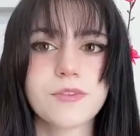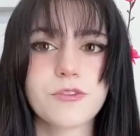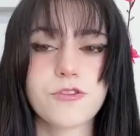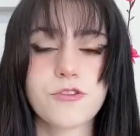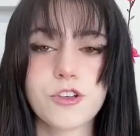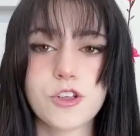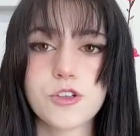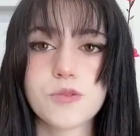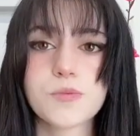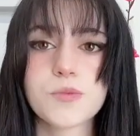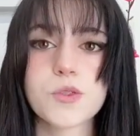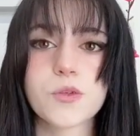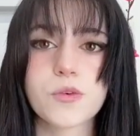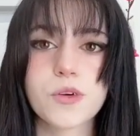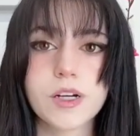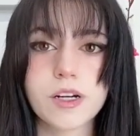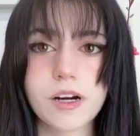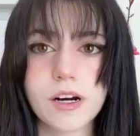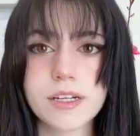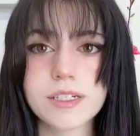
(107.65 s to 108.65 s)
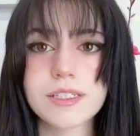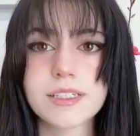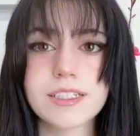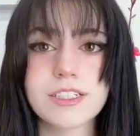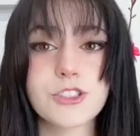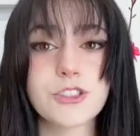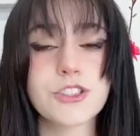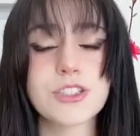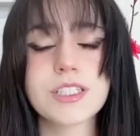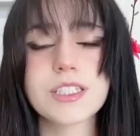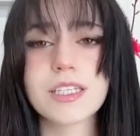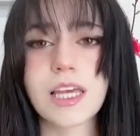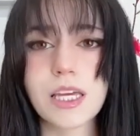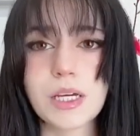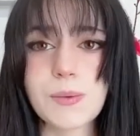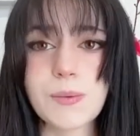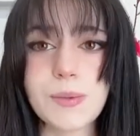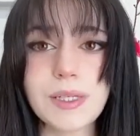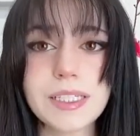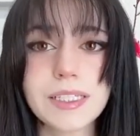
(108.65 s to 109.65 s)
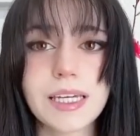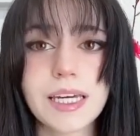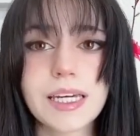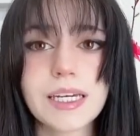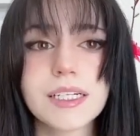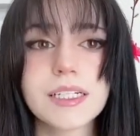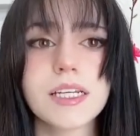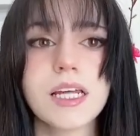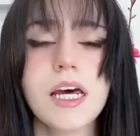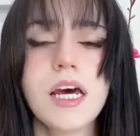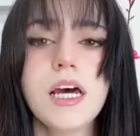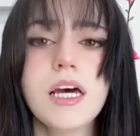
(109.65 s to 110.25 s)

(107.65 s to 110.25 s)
fumes or carcinogens like we can.